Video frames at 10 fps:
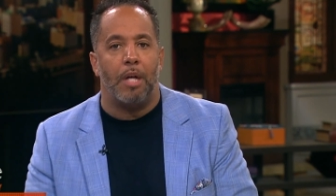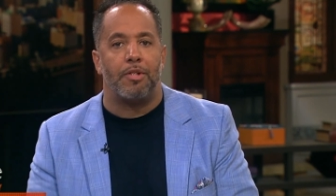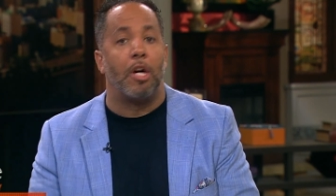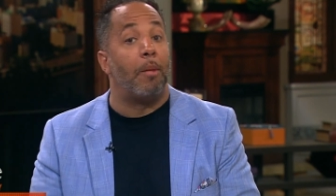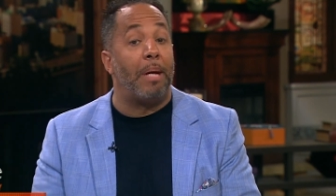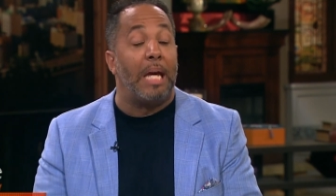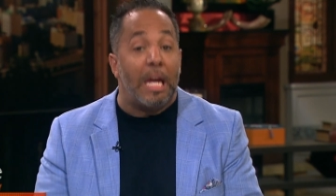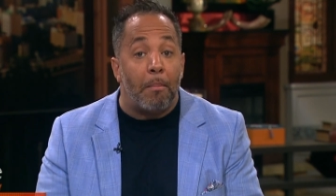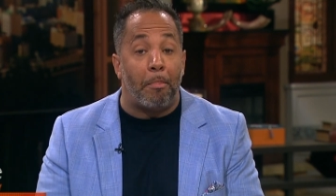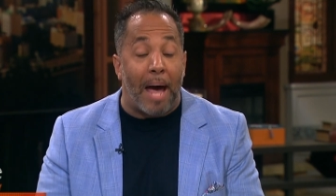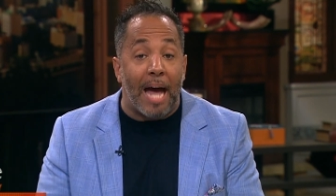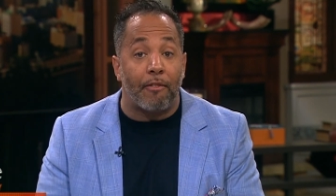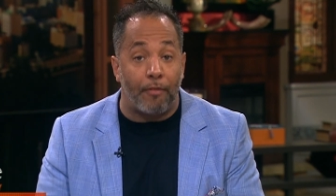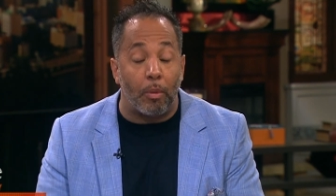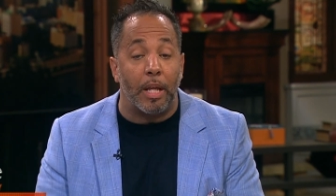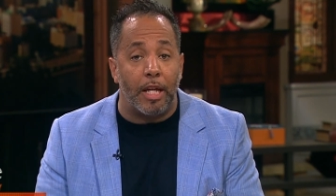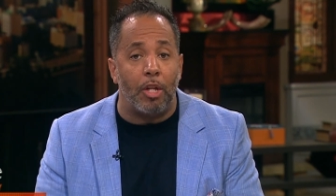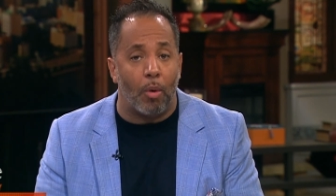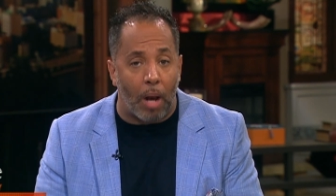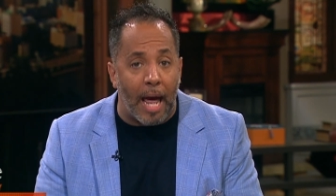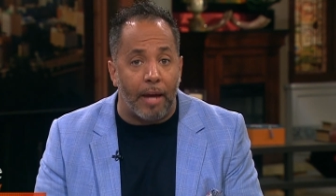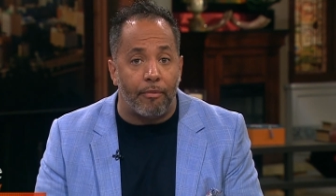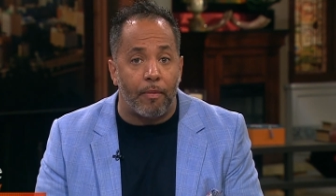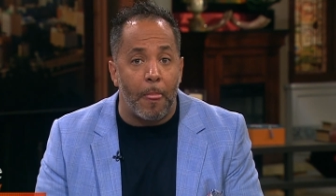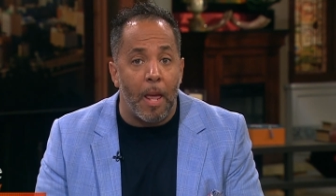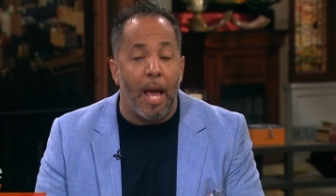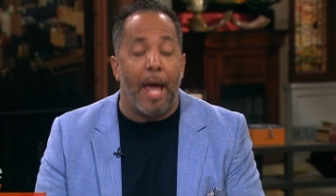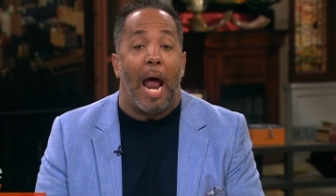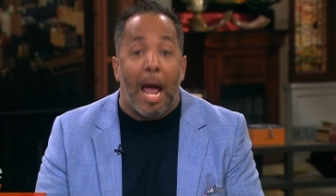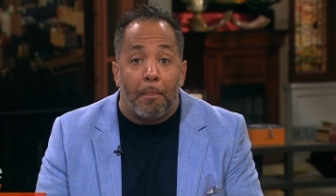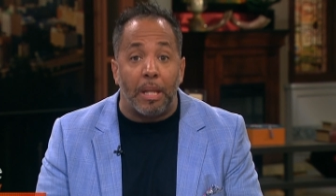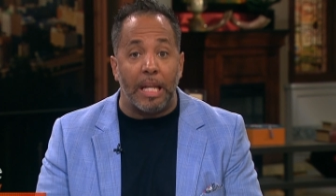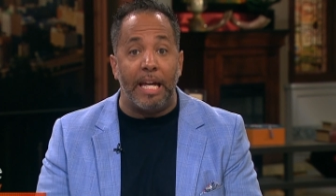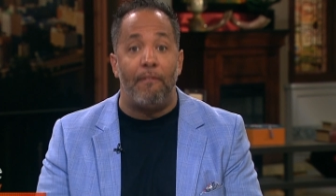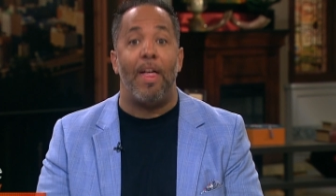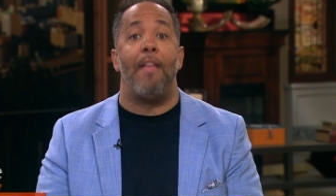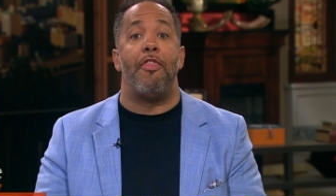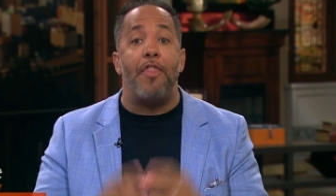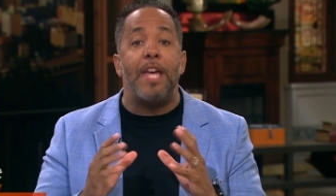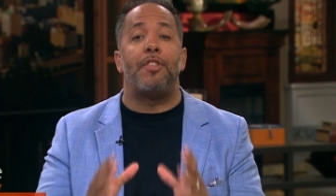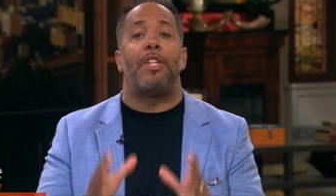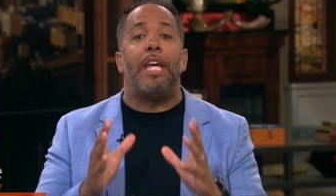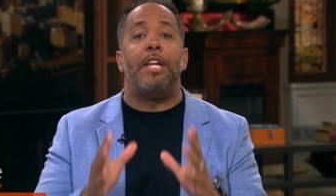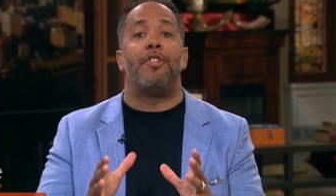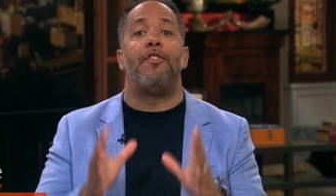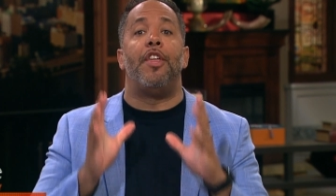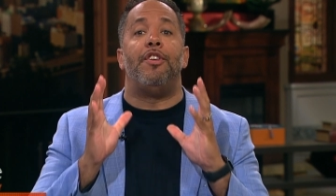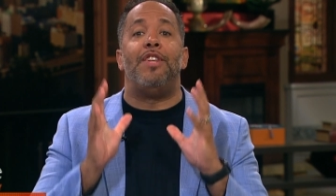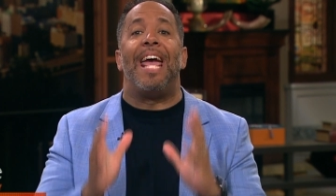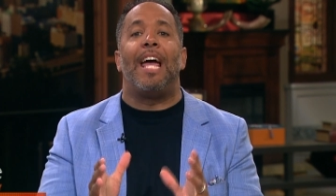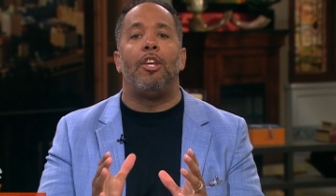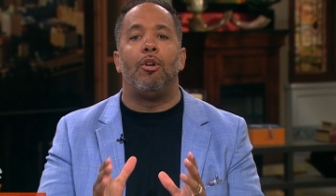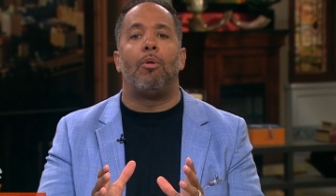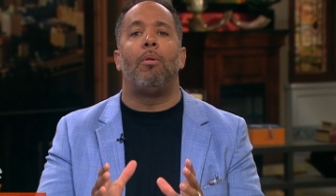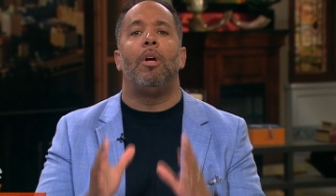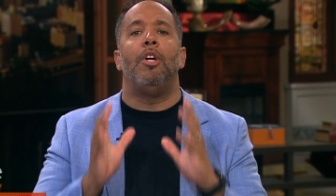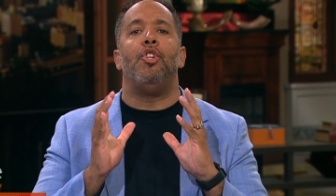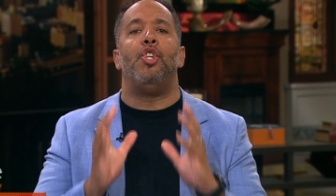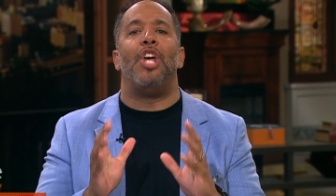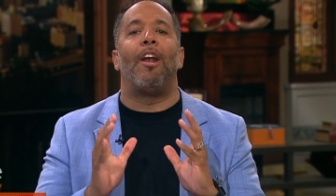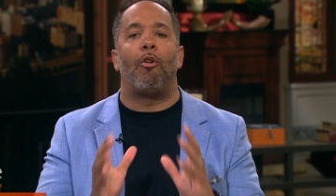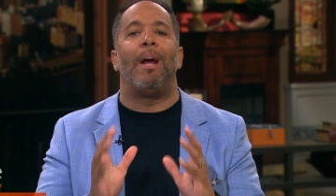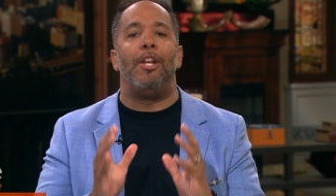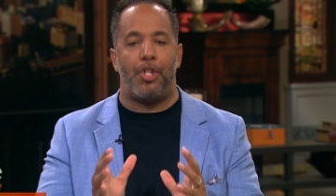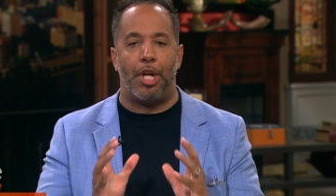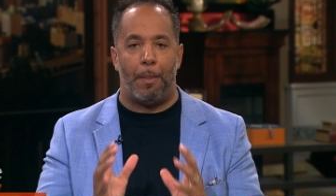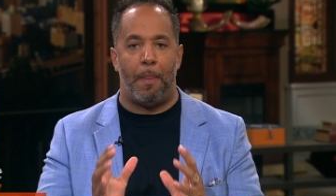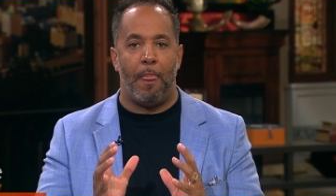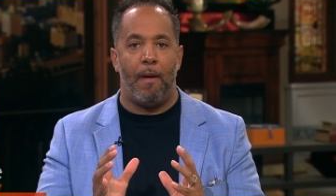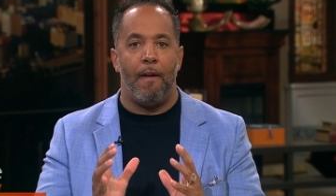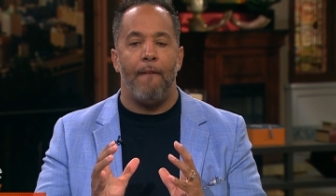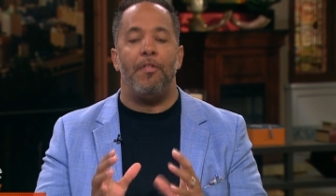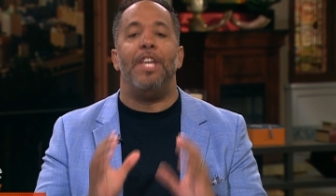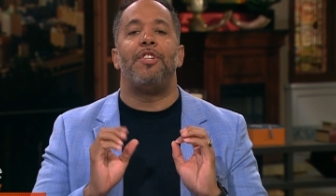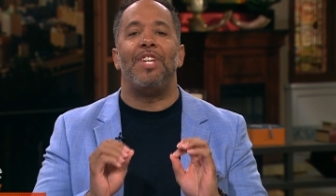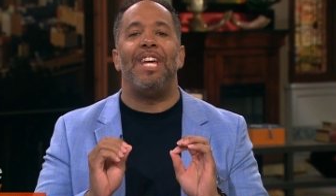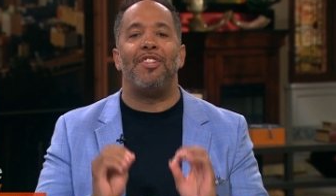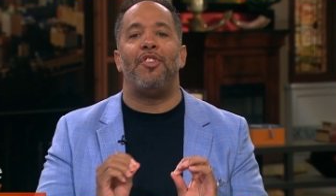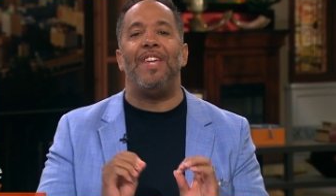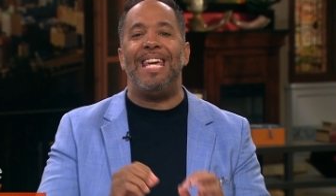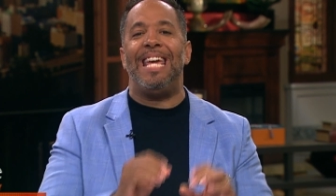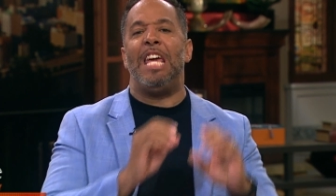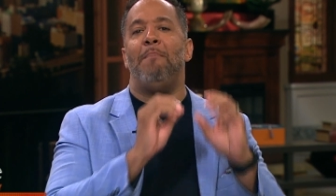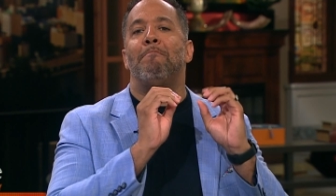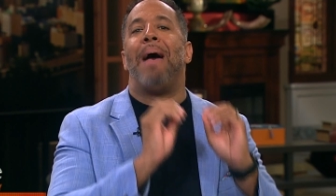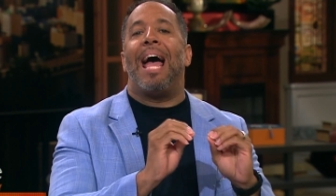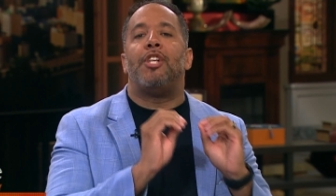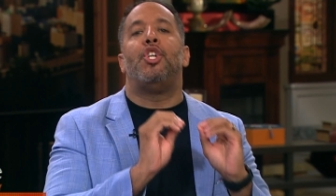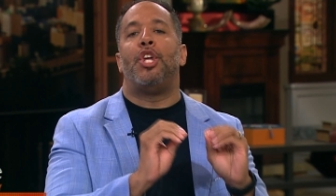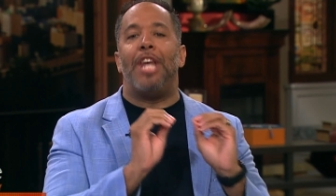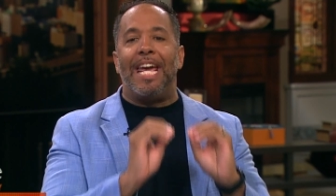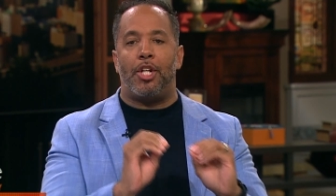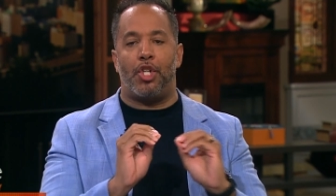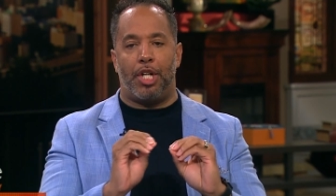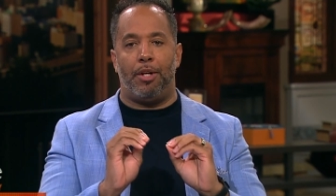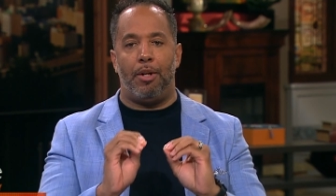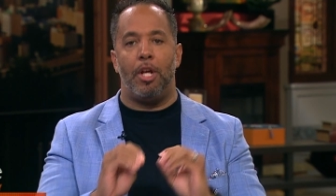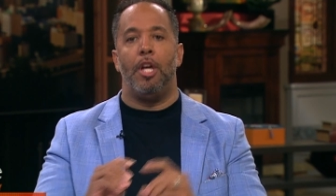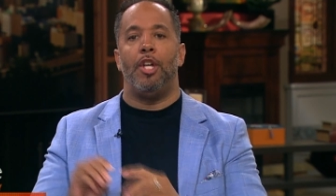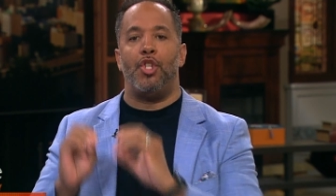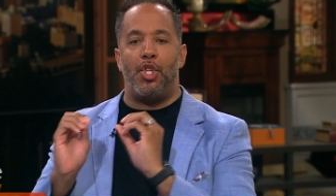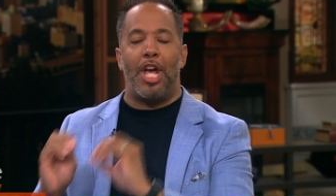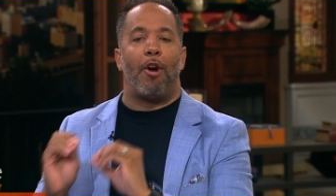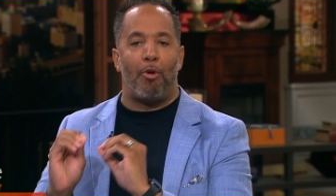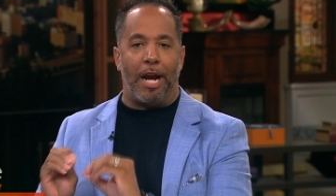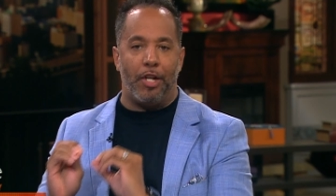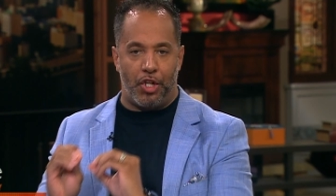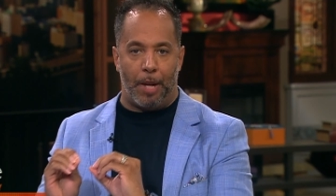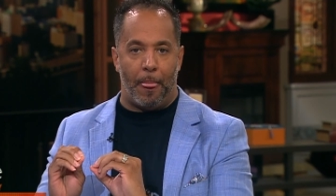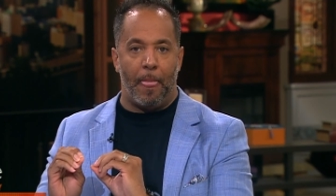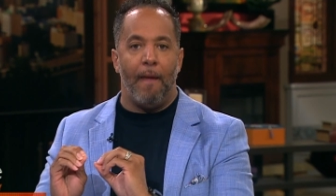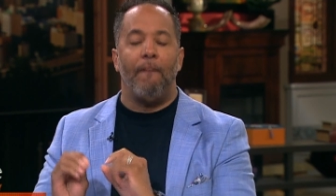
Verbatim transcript: is going to be impactful in your life. And I believe that this is the Daniel generation. This is the imagination generation.